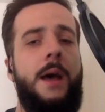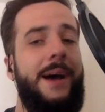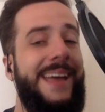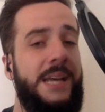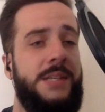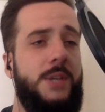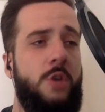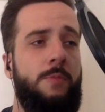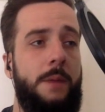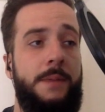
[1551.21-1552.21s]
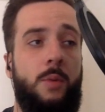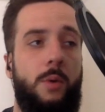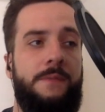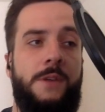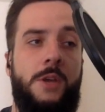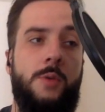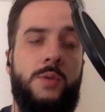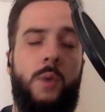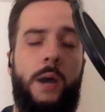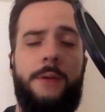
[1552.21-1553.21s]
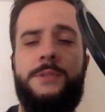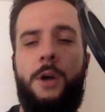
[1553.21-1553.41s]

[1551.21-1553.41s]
Execute might be the one for you as well.